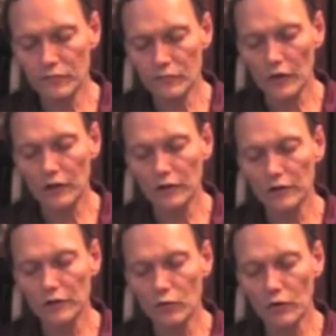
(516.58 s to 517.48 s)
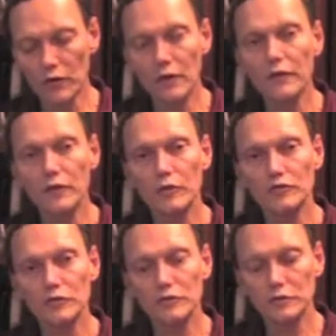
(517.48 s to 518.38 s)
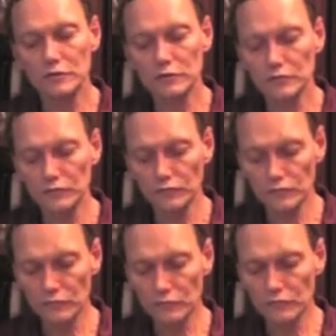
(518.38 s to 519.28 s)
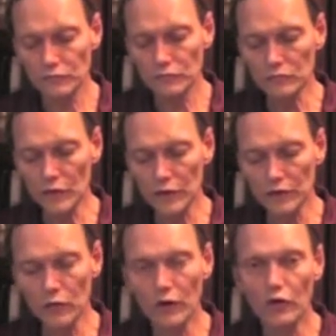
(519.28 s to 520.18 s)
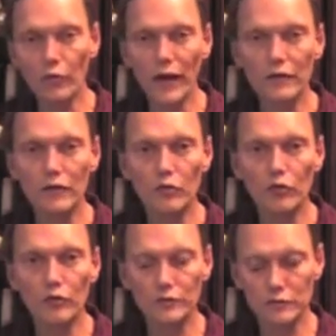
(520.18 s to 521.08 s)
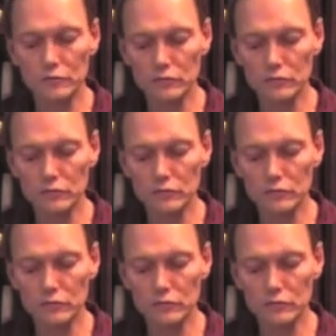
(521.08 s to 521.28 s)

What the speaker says: because I didn't want anything but Jesus. I didn't want to go back to the poison.